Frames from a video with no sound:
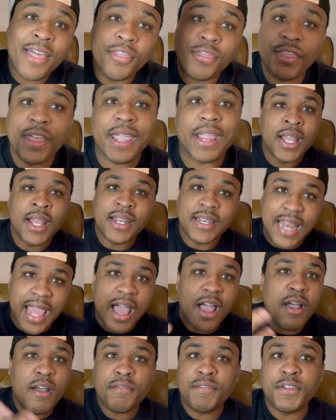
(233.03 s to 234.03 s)
there.
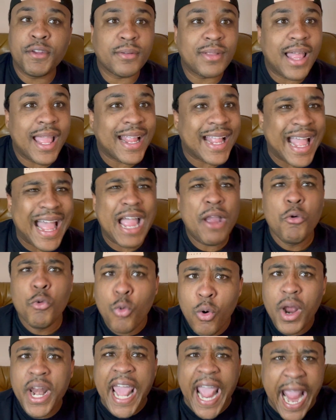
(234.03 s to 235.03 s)
Now, if you're like, I
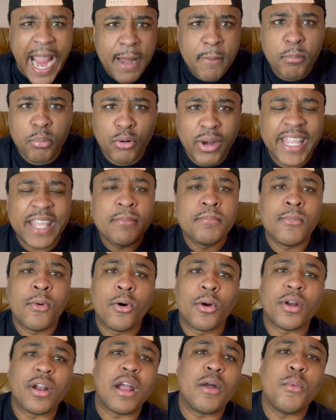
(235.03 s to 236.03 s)
want a brick and
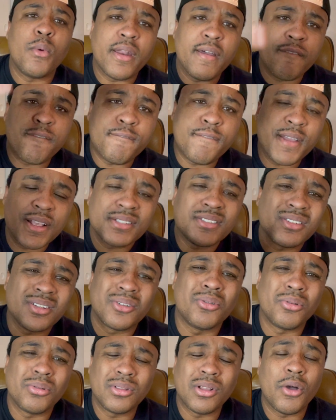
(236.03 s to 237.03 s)
mortar, I want a
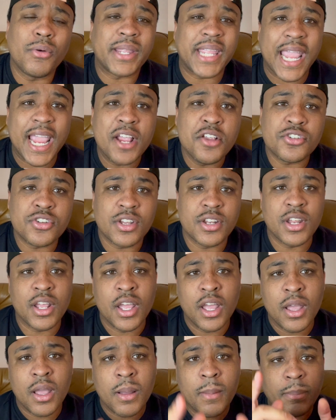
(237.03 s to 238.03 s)
physical location,
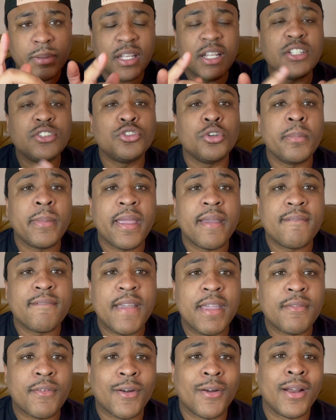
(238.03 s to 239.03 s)
please do me a
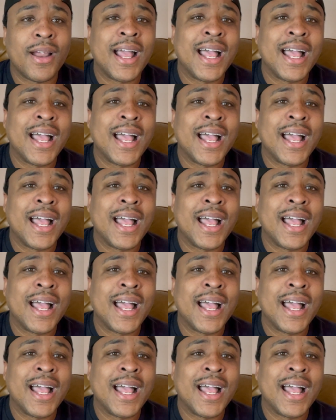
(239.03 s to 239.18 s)
favor.